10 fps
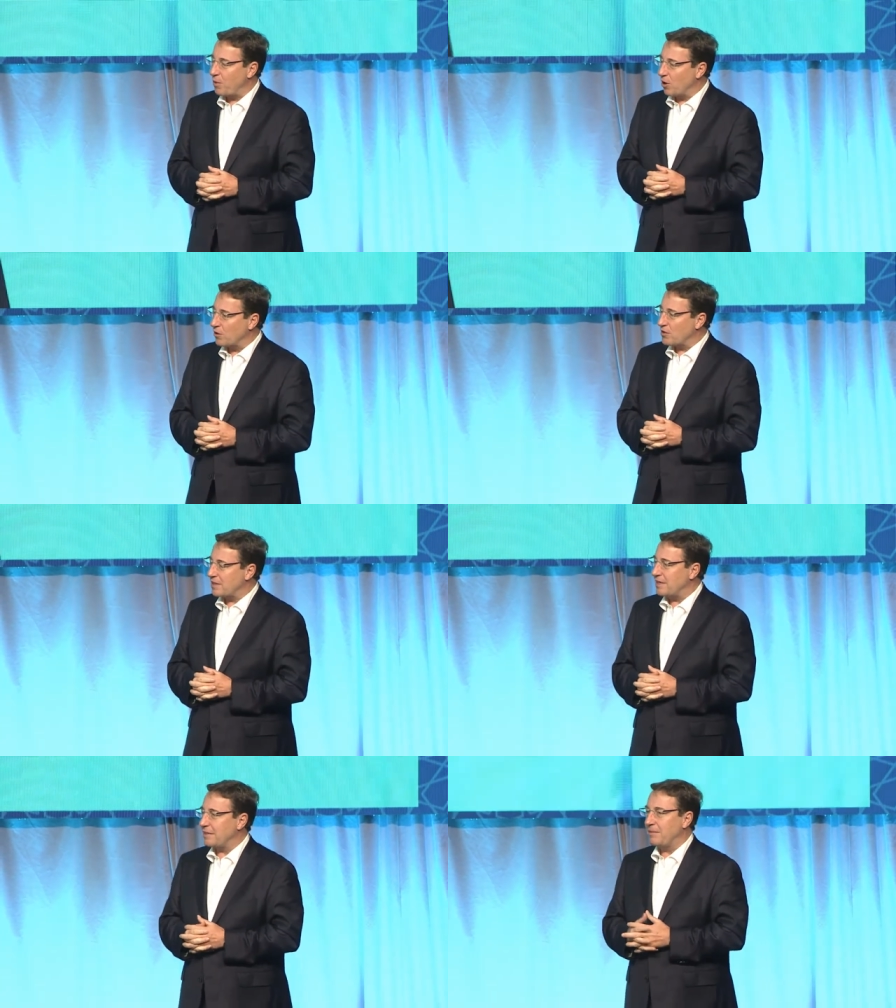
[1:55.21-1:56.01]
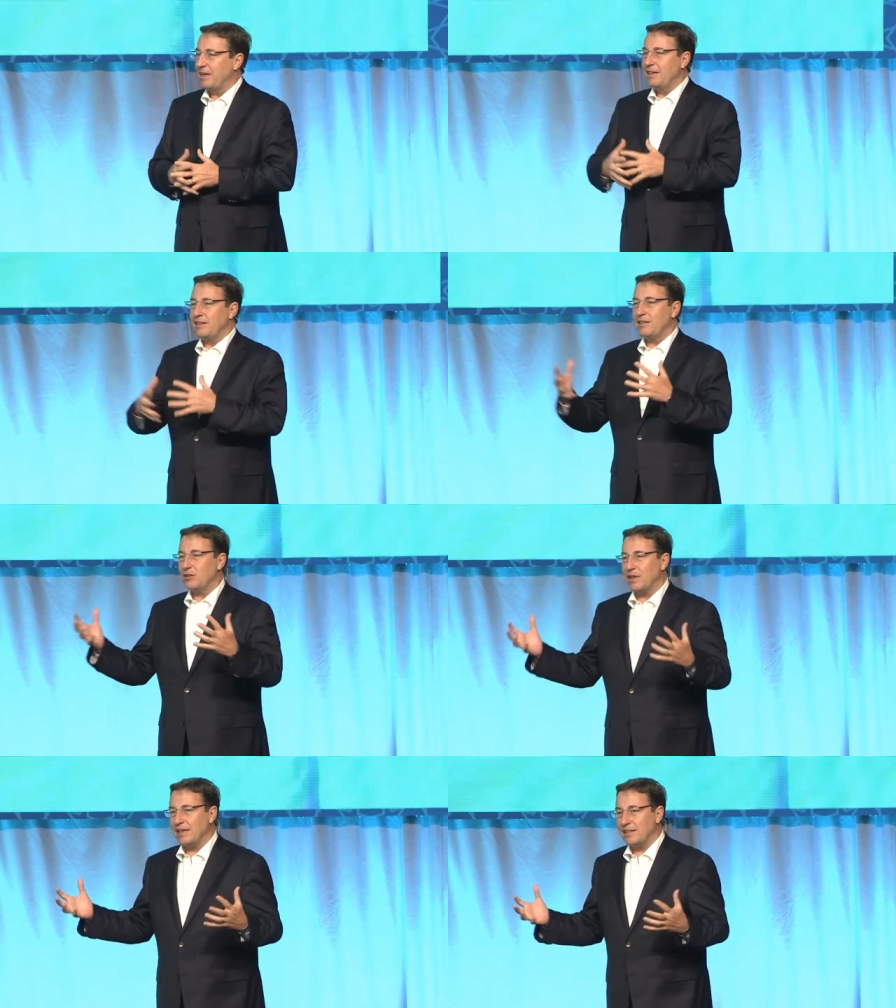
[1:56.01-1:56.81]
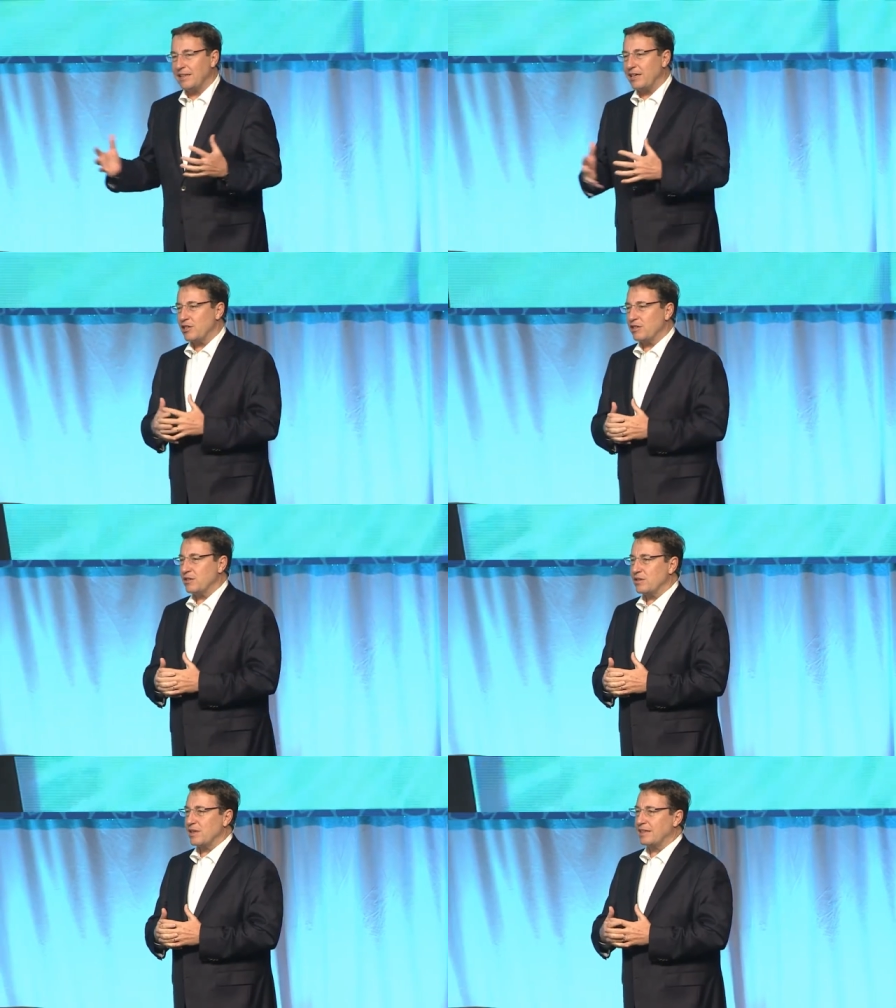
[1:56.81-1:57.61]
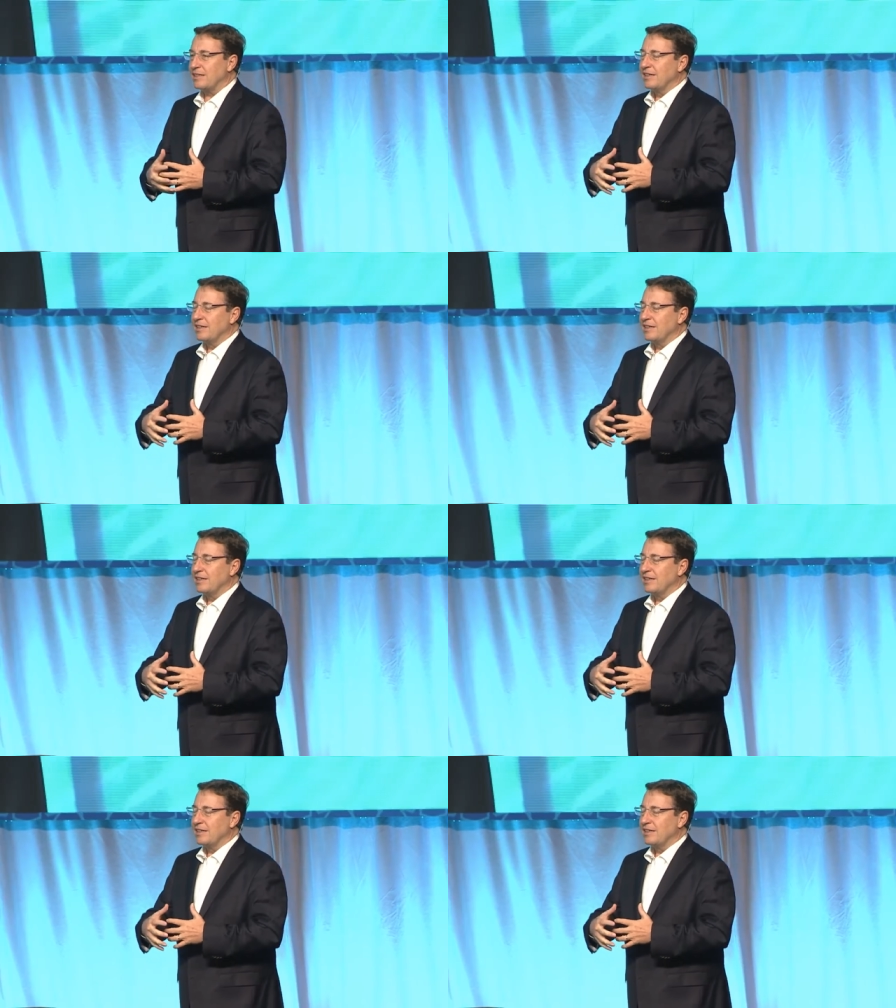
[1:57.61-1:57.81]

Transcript: policy, the United Nations, that